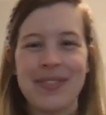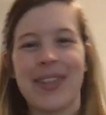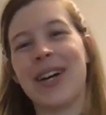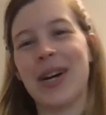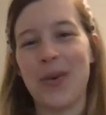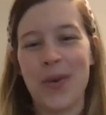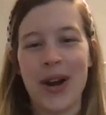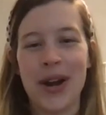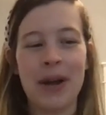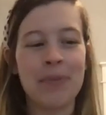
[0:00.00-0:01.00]
Good
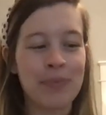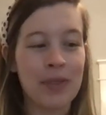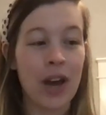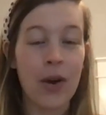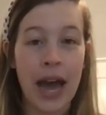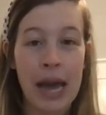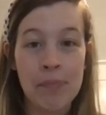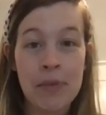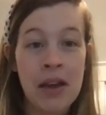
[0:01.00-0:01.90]
work. Okay,